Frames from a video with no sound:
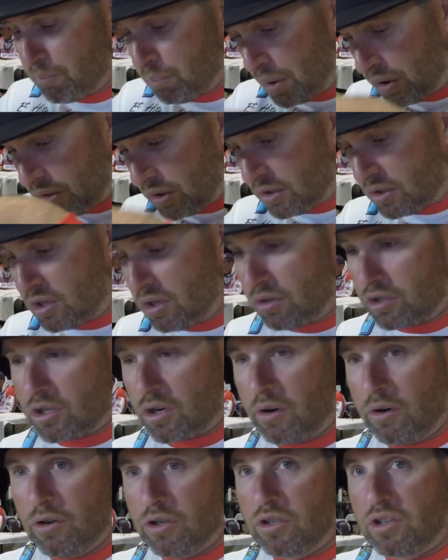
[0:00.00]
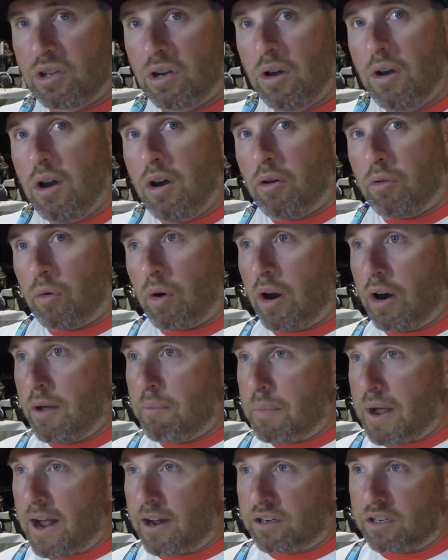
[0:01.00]
Put the 2 screws, run
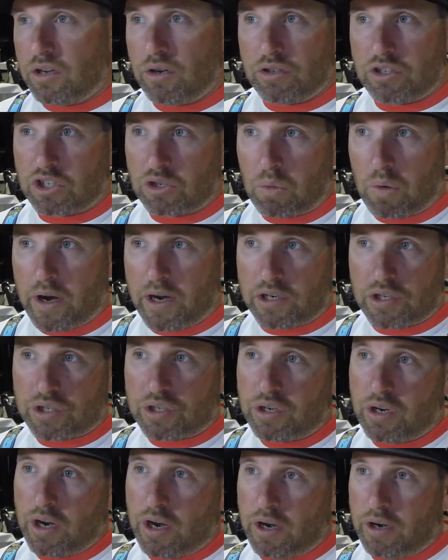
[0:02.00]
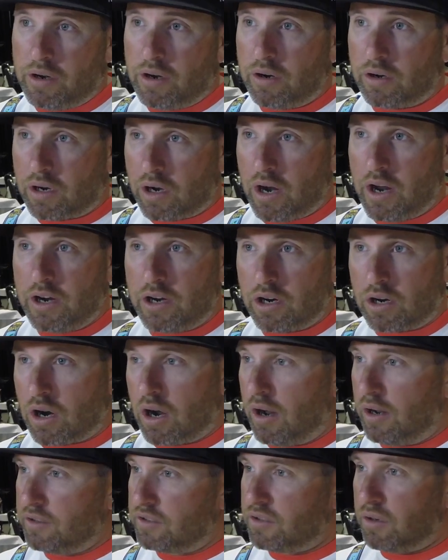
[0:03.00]
it back to a switch in your
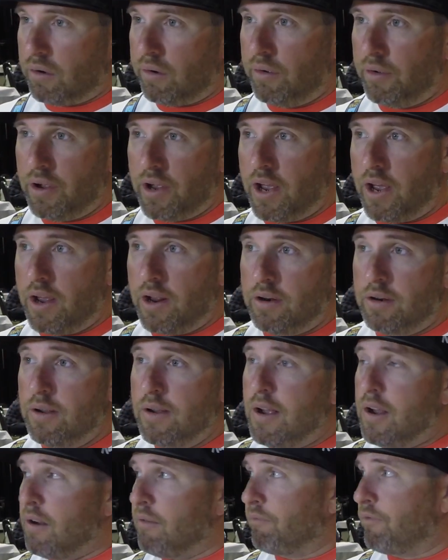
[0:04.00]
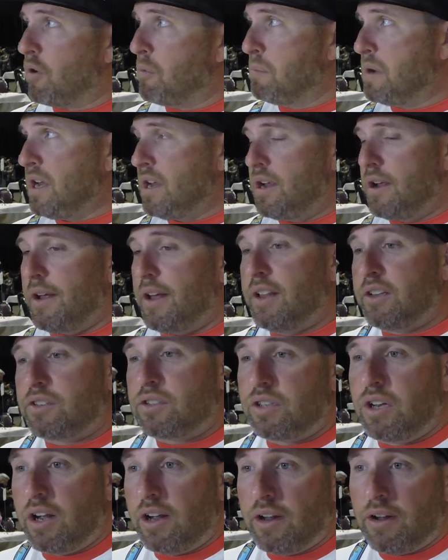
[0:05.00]
console, and for me,
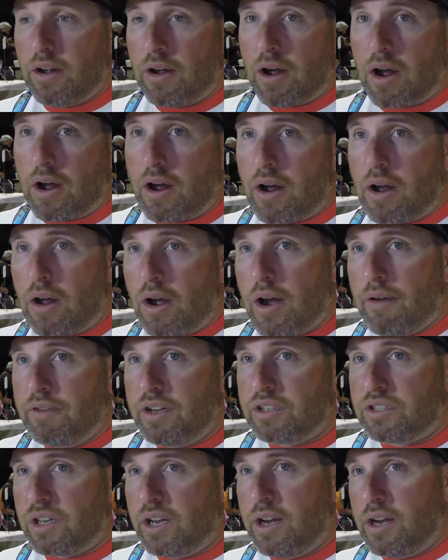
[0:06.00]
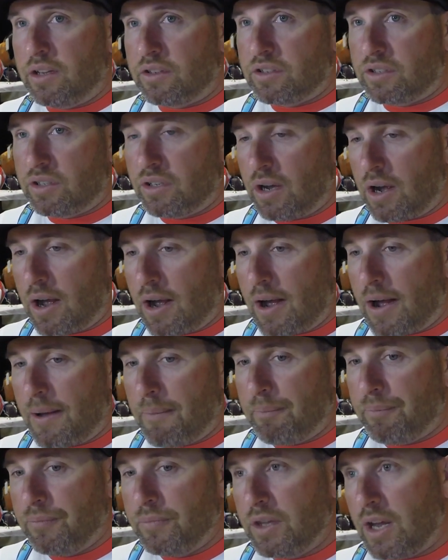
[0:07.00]
it's obviously it's
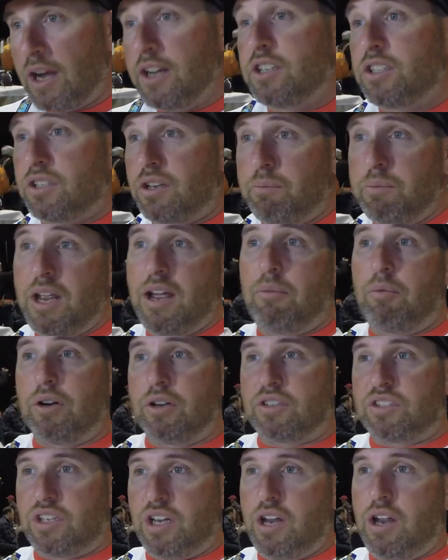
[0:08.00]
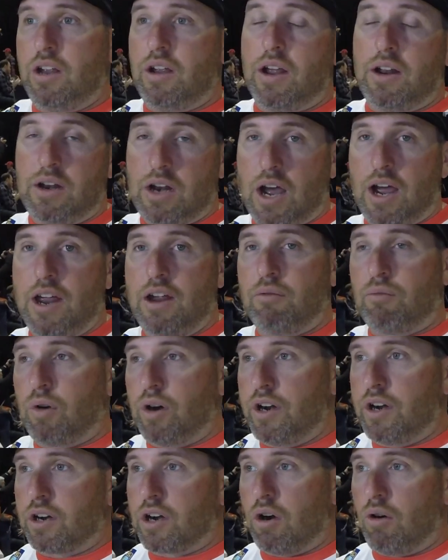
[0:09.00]
nice to be able to see at night
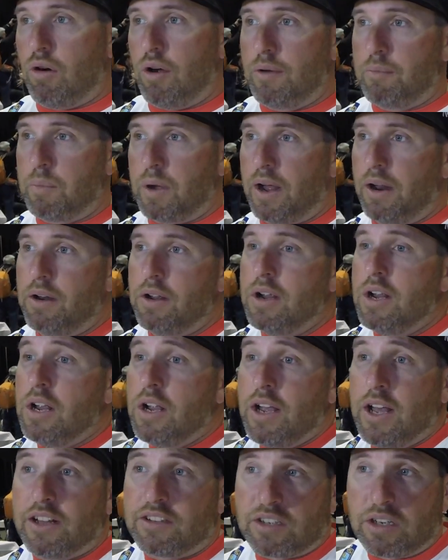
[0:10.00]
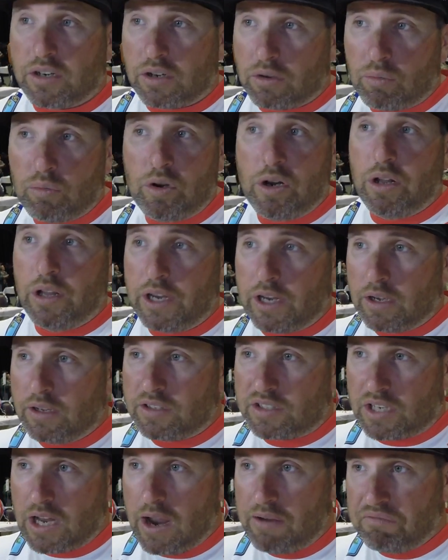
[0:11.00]
where you're going, but it's a really good
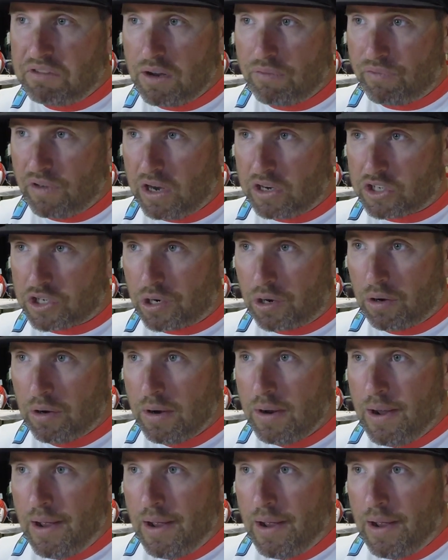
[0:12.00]
safety feature.